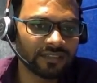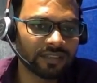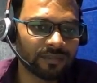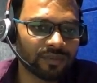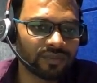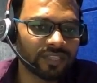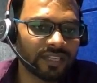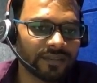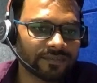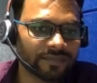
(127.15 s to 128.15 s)
Suppose
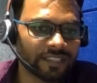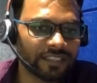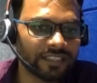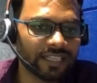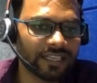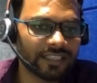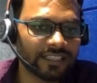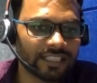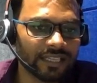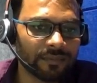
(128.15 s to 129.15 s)
that these are the
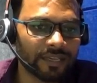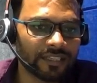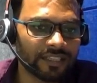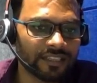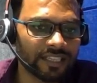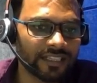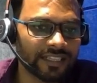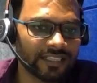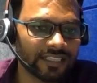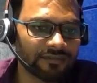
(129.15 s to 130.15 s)
escape characters, in that
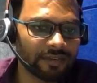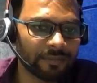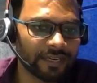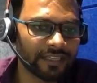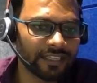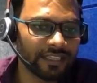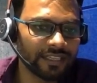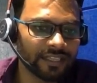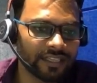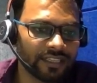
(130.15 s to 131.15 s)
case it will print the
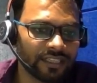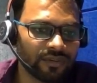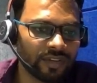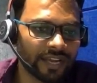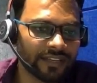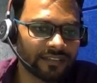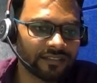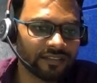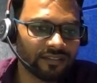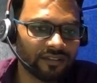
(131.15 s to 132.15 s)
new line
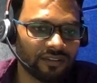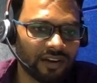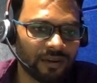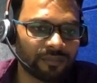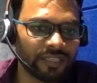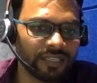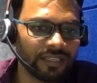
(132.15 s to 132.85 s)
of the